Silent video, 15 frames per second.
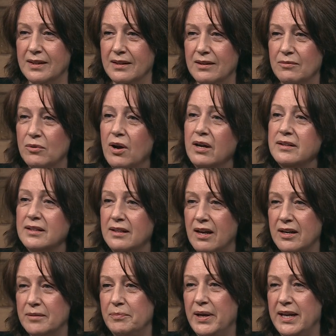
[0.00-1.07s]
we're all in a
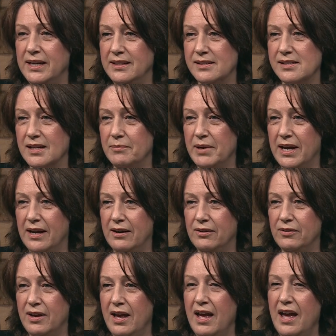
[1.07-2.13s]
lot of pain somehow,
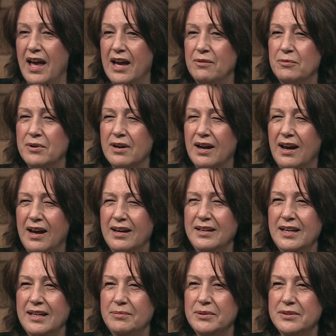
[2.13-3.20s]
and we're
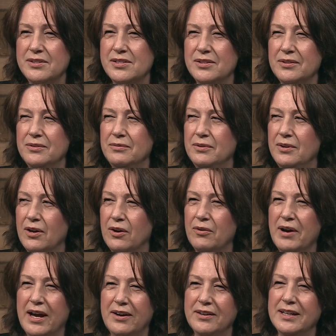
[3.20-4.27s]
unable to know
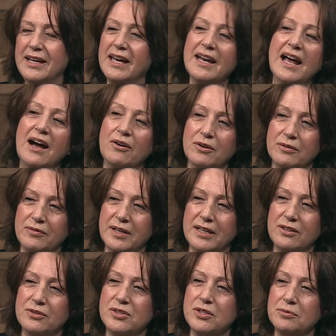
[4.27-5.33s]
how to get out of it
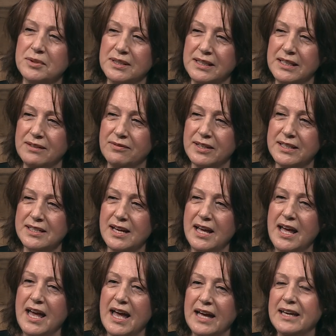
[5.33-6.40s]
or to relieve it
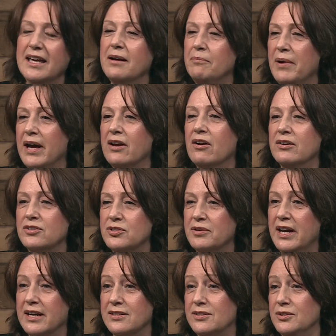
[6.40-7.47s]
and get back on
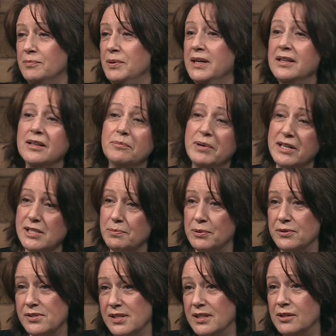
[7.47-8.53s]
track to being the best
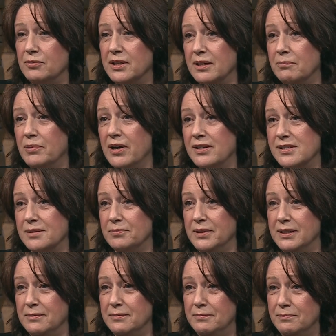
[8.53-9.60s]
person that we can
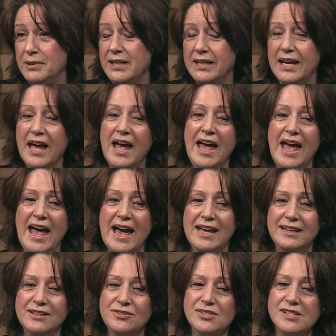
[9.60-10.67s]
possibly be.
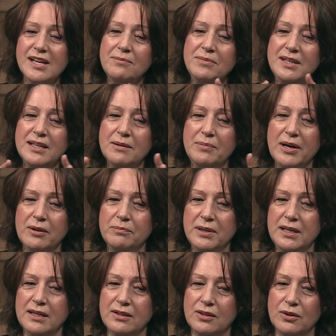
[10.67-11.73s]
And there's something about
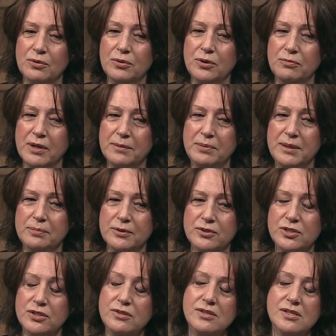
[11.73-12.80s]
being in the group, why people
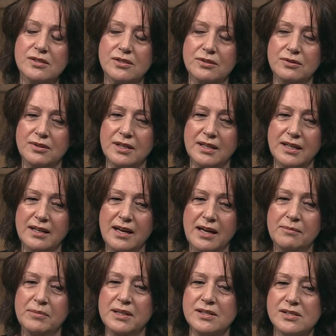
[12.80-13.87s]
choose to do the
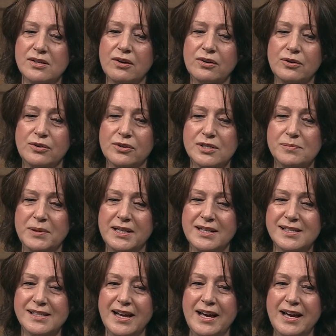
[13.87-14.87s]
MBSR course, because